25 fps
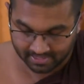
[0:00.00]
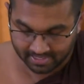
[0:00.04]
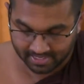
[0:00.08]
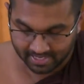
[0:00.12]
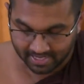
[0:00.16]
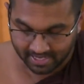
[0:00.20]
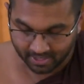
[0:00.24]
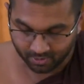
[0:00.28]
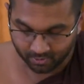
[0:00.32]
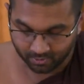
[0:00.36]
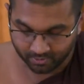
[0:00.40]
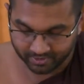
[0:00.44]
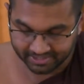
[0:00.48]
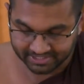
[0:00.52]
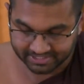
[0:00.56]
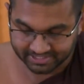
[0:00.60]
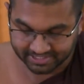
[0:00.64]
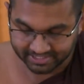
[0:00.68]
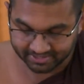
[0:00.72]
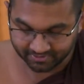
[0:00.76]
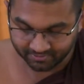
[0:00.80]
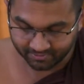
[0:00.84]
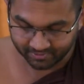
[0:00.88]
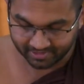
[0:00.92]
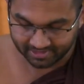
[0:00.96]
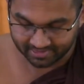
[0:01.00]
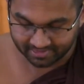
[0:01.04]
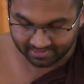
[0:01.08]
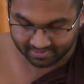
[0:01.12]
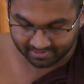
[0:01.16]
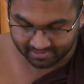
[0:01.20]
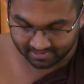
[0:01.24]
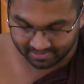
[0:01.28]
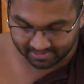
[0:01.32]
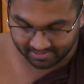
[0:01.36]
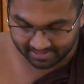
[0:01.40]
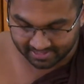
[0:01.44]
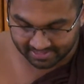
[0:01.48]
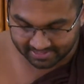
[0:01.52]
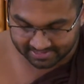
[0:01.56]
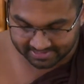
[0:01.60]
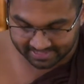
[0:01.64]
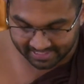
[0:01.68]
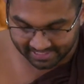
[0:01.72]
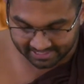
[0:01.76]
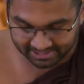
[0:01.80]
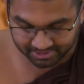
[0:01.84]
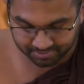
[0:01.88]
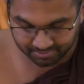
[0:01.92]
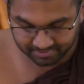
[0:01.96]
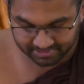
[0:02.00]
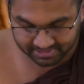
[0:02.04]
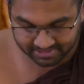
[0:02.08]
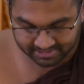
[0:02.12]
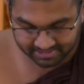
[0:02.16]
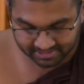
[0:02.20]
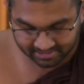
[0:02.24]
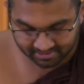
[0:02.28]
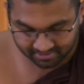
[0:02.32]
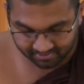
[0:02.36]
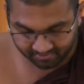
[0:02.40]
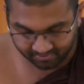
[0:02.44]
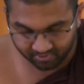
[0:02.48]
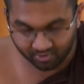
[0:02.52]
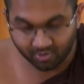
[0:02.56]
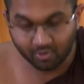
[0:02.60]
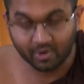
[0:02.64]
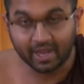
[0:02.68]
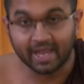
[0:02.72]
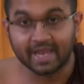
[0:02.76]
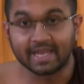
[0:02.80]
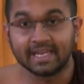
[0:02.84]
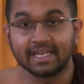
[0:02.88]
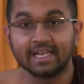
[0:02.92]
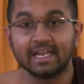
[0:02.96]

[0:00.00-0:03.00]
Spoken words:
and wishing with attachment for any